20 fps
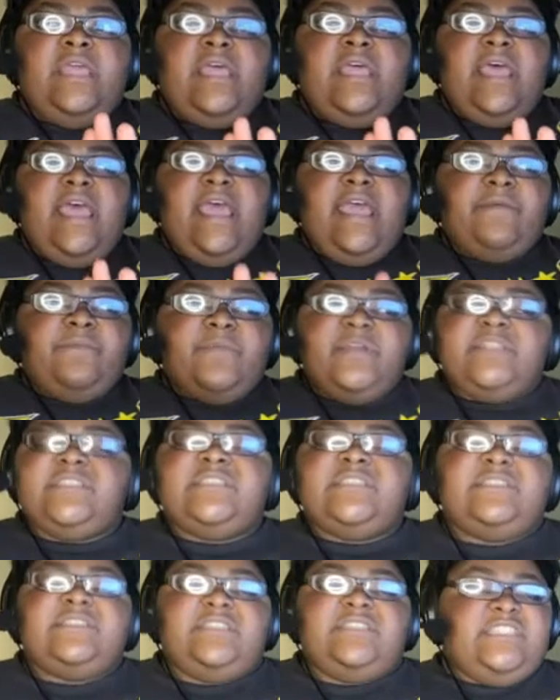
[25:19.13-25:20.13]
and we
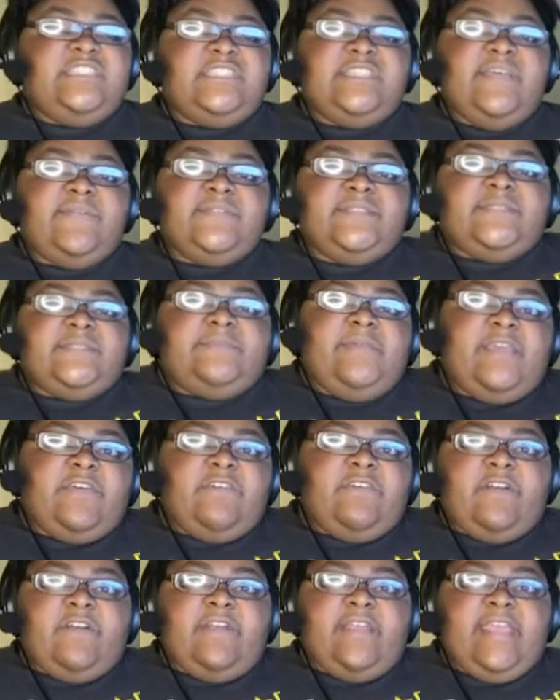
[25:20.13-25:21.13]
just never speak of
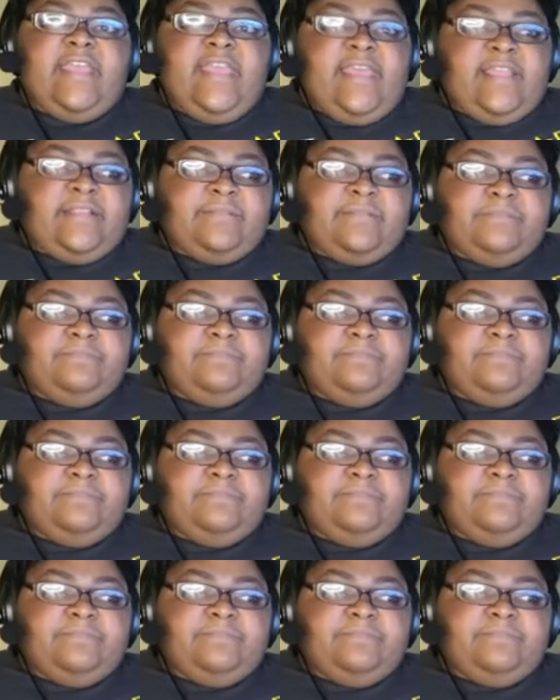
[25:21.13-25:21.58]
her again.